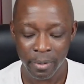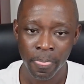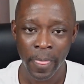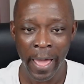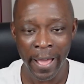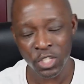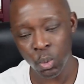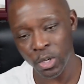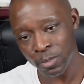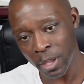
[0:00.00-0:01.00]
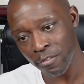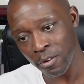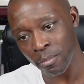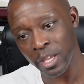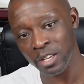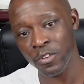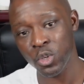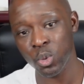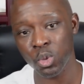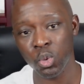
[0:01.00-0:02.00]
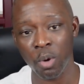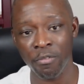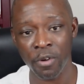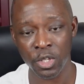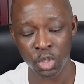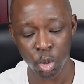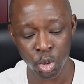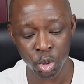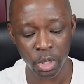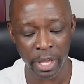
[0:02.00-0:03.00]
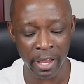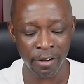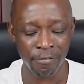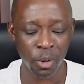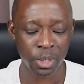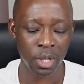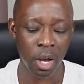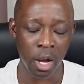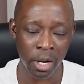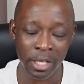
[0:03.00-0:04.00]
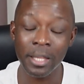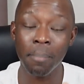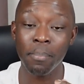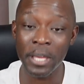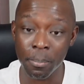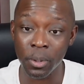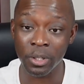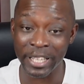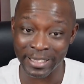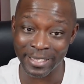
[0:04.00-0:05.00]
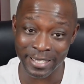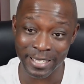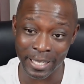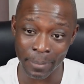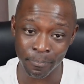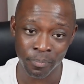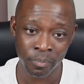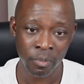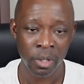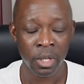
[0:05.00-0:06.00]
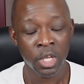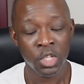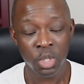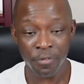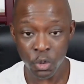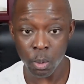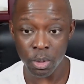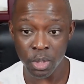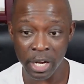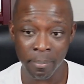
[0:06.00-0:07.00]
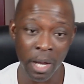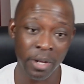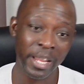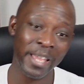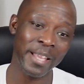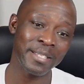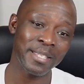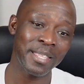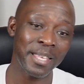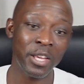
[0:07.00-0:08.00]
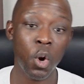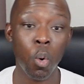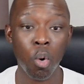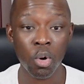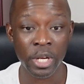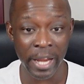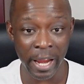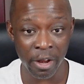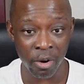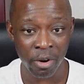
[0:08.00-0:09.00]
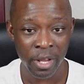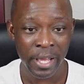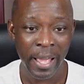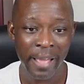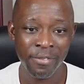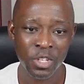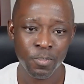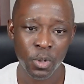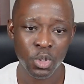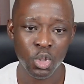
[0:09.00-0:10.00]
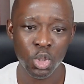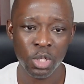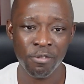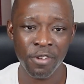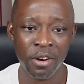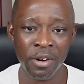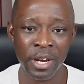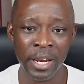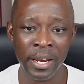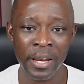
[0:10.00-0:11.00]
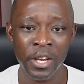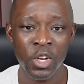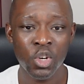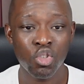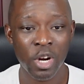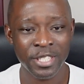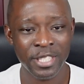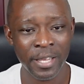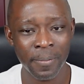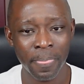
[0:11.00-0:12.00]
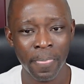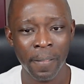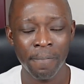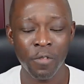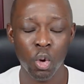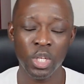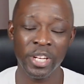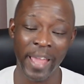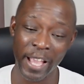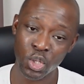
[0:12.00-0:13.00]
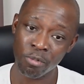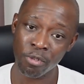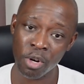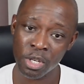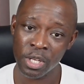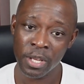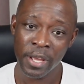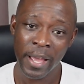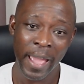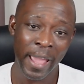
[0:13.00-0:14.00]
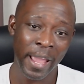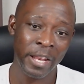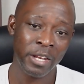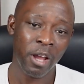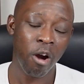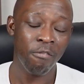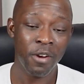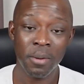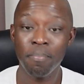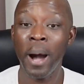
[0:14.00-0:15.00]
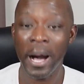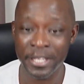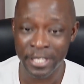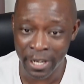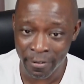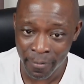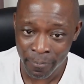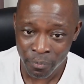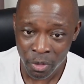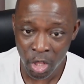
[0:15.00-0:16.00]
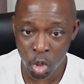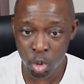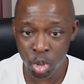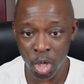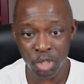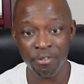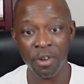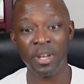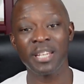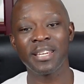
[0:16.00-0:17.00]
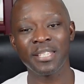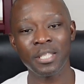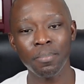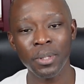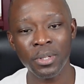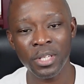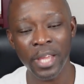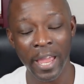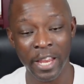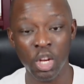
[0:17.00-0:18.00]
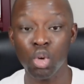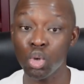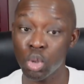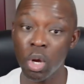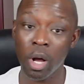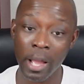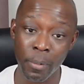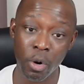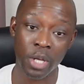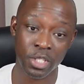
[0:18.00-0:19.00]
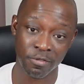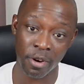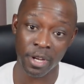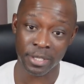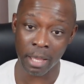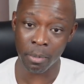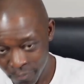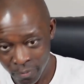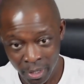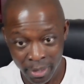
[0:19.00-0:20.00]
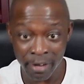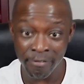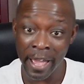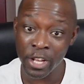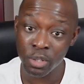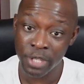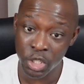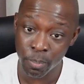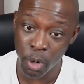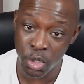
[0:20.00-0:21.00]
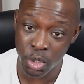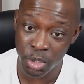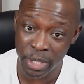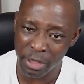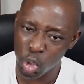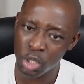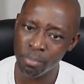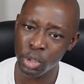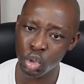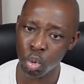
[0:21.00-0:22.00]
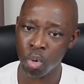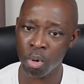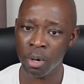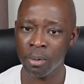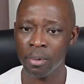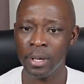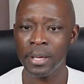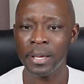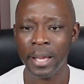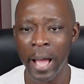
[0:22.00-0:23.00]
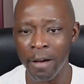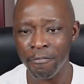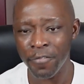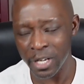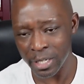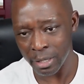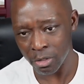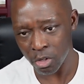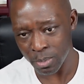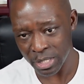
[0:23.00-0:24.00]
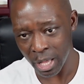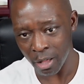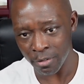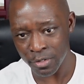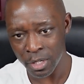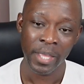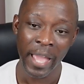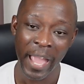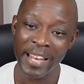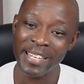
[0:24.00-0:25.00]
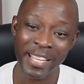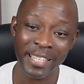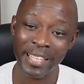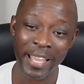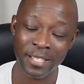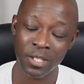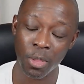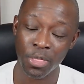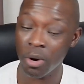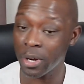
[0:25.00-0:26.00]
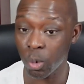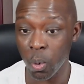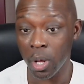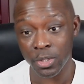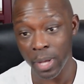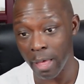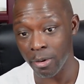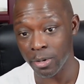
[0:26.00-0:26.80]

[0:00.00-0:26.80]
as you would expect from individuals who are very social and focused on the people in the team. So the first one we'll talk about is the coordinator. And this person is usually very trusting. They're usually an extrovert and are very positive. They're usually also very disciplined and usually come across as very stable. The advantage of such a person is that they're usually mature, confident in themselves, and delegates authority well to others,